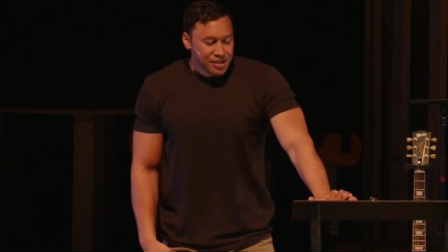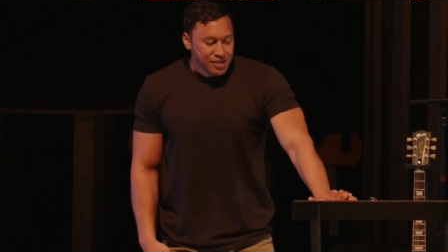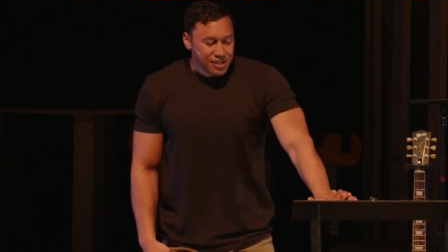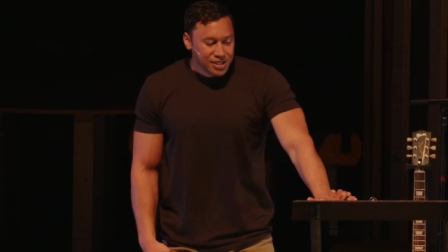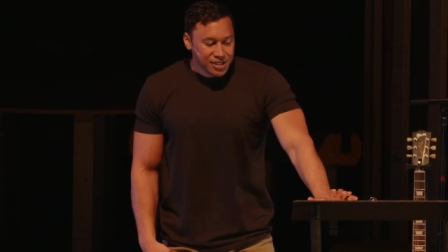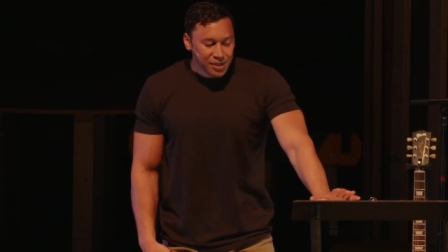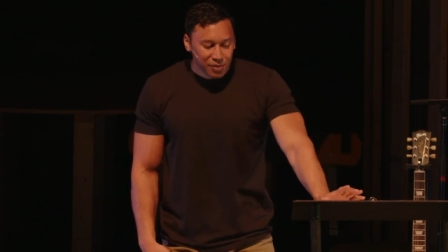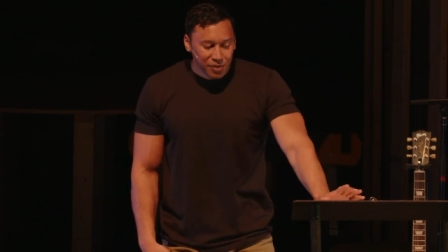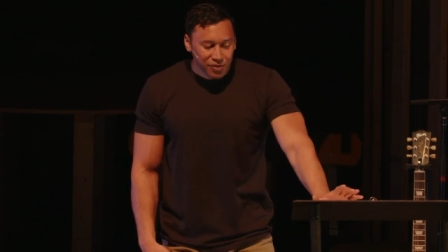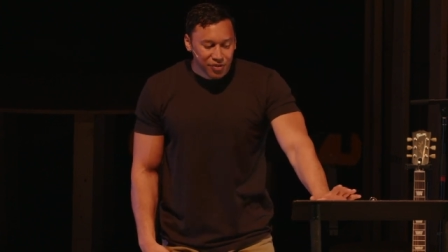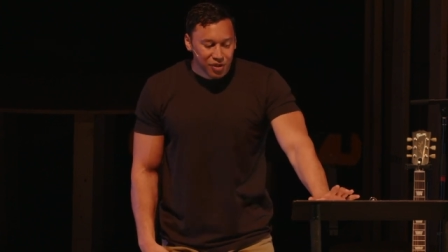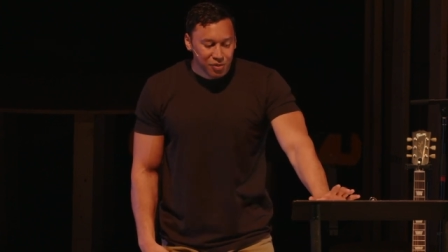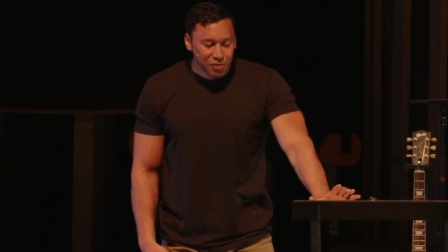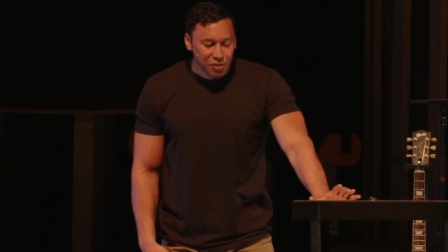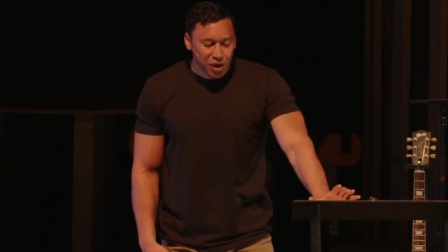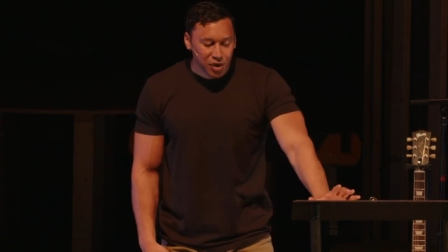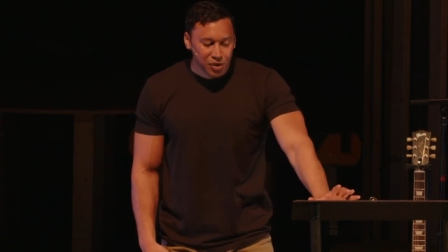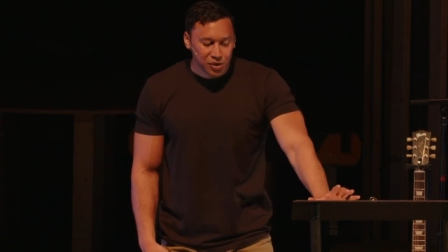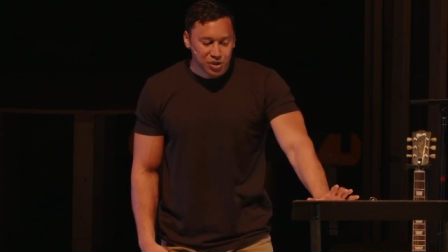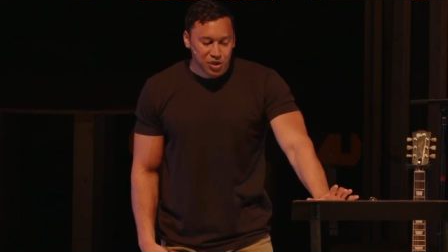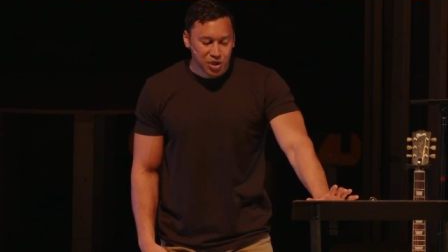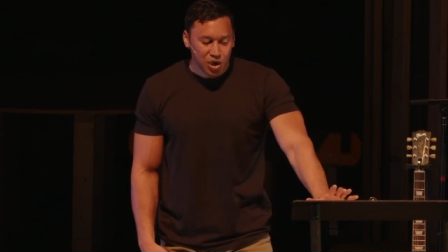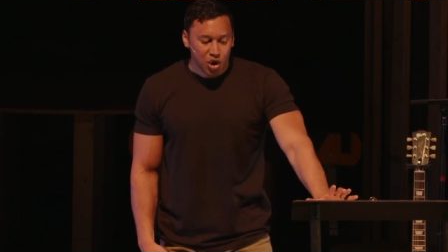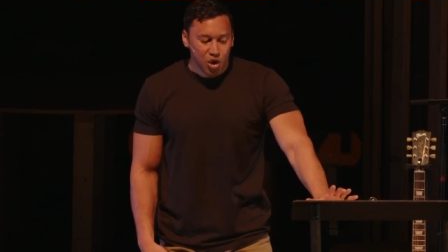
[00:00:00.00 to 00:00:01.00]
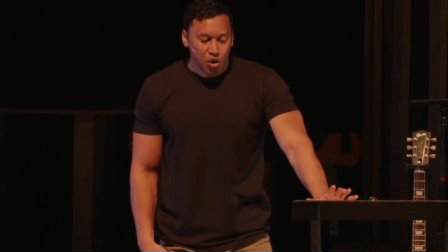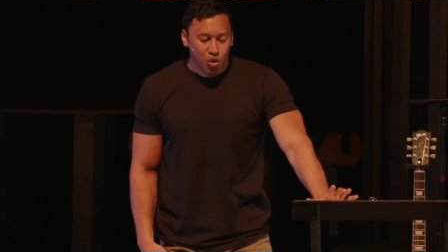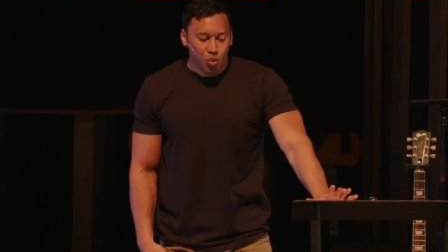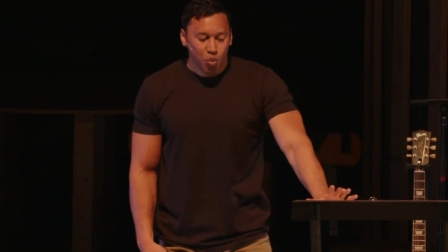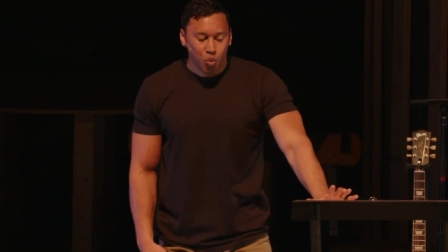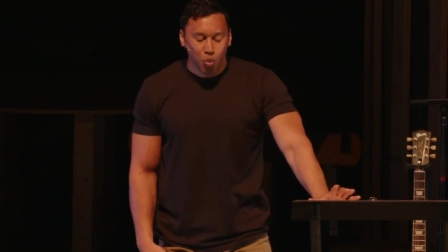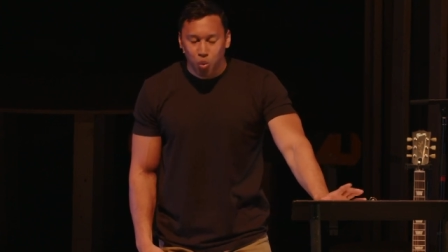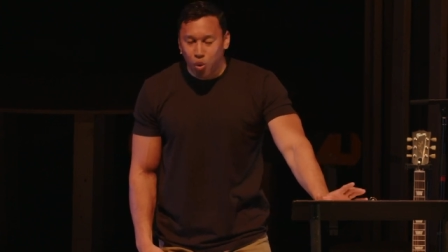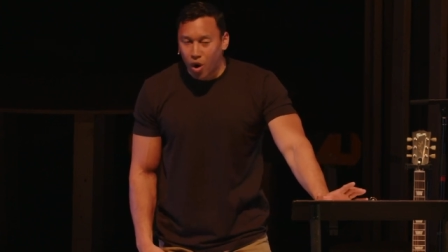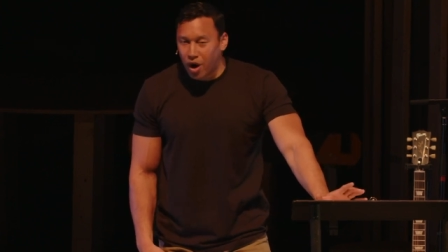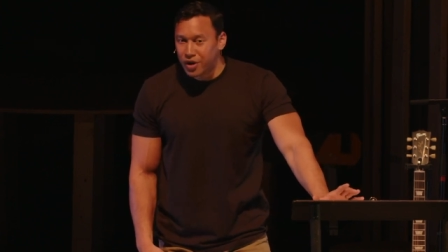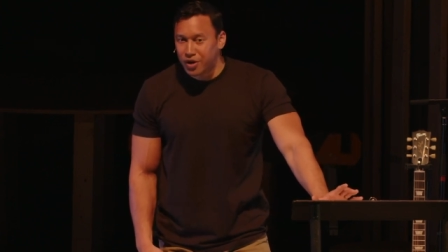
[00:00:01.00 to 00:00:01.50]
Some of the most
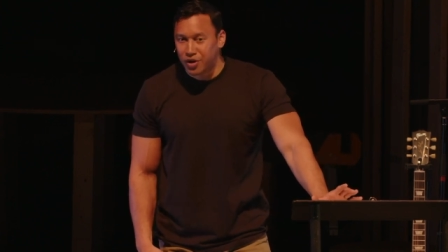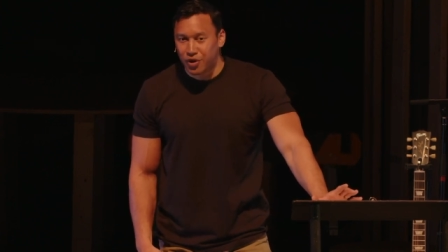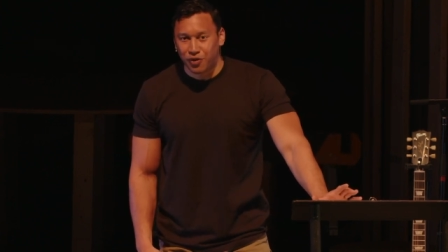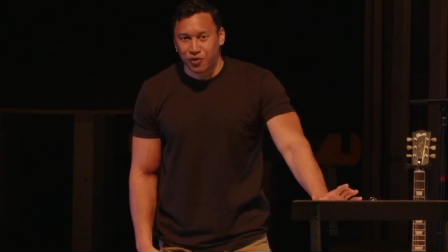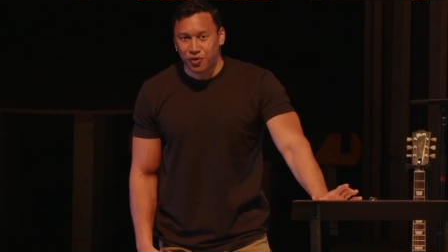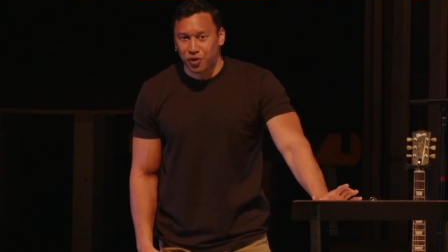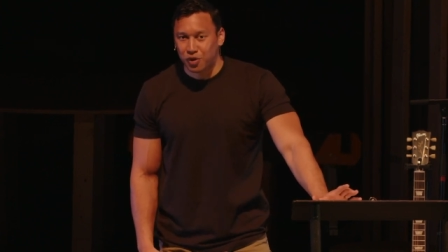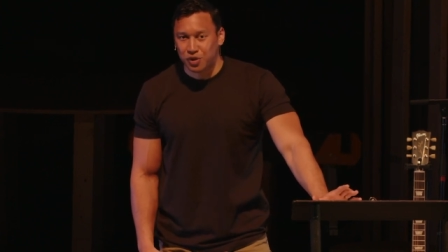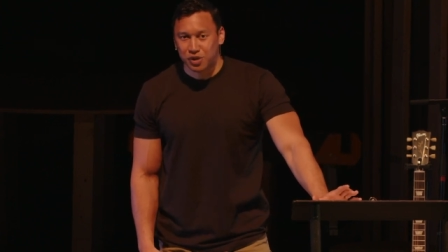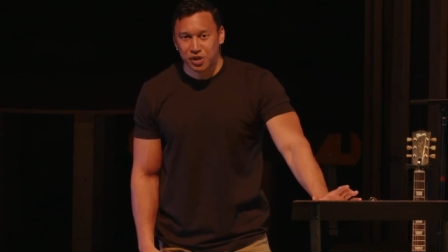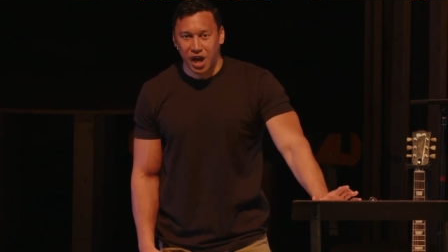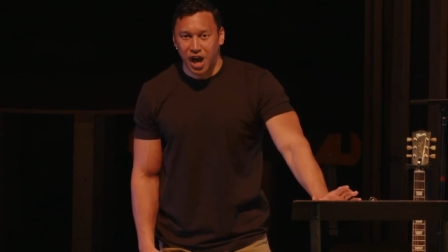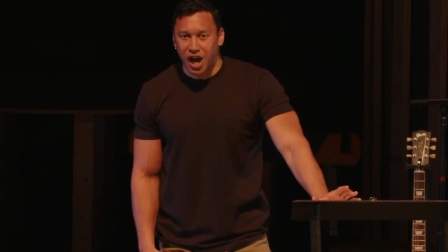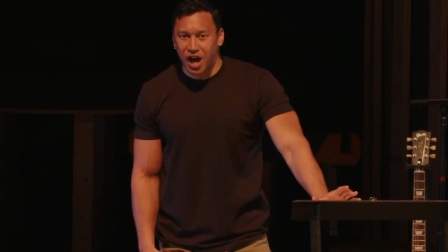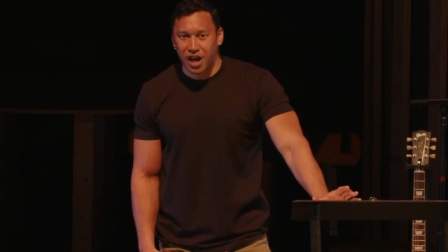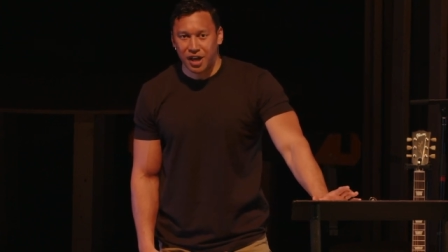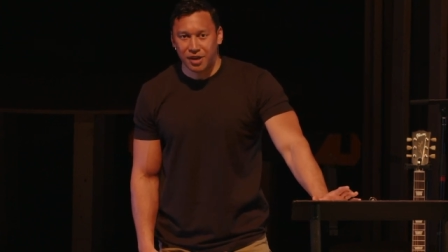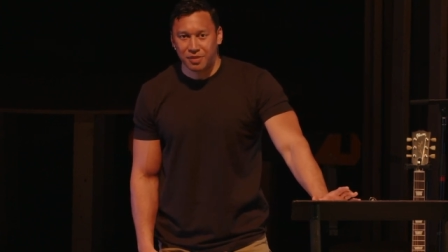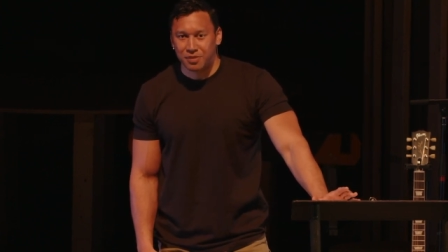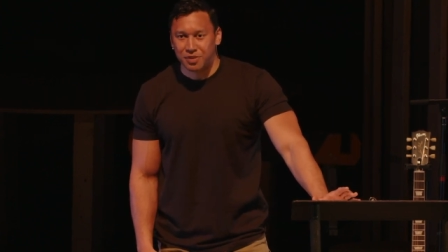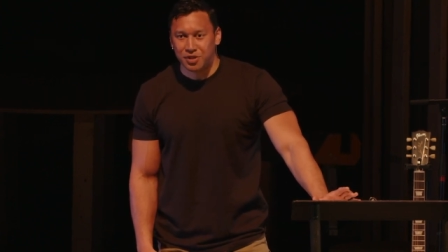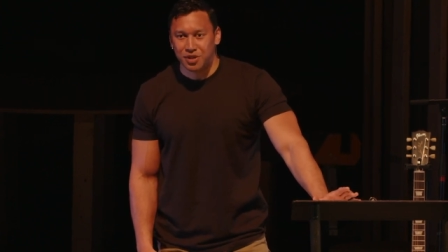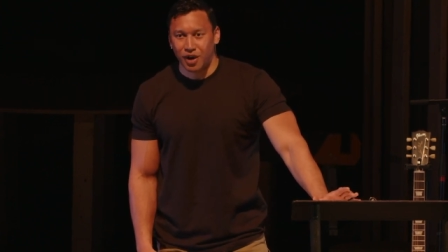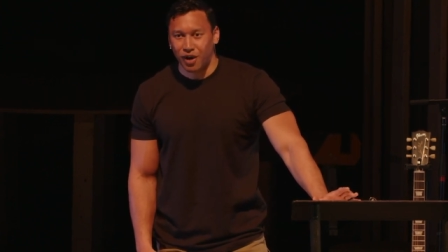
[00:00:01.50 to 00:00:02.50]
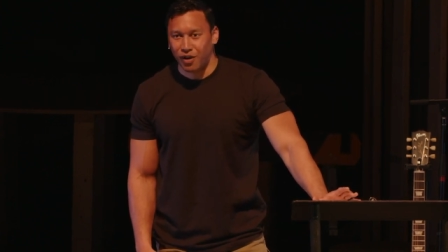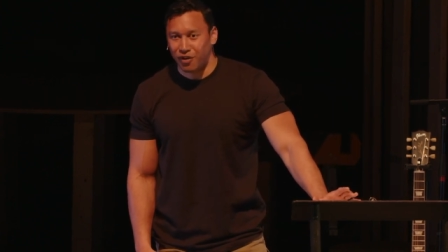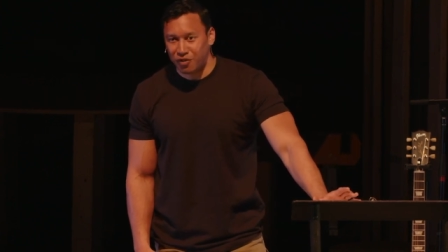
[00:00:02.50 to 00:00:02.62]
wonderful times